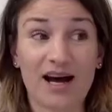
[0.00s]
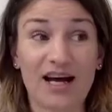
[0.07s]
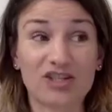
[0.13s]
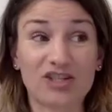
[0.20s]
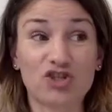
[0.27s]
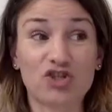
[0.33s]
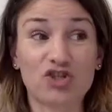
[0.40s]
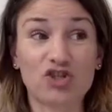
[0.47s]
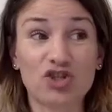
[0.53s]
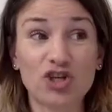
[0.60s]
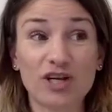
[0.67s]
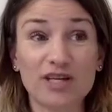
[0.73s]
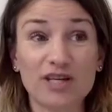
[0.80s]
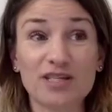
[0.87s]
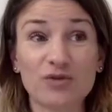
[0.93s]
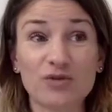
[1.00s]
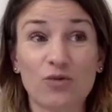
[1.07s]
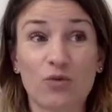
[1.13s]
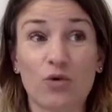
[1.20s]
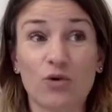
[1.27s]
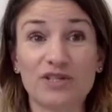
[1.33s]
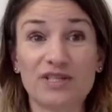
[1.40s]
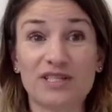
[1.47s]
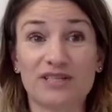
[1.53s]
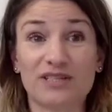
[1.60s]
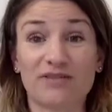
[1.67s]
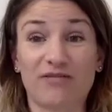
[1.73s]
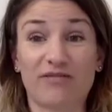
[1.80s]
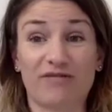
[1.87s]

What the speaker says: I just wanted to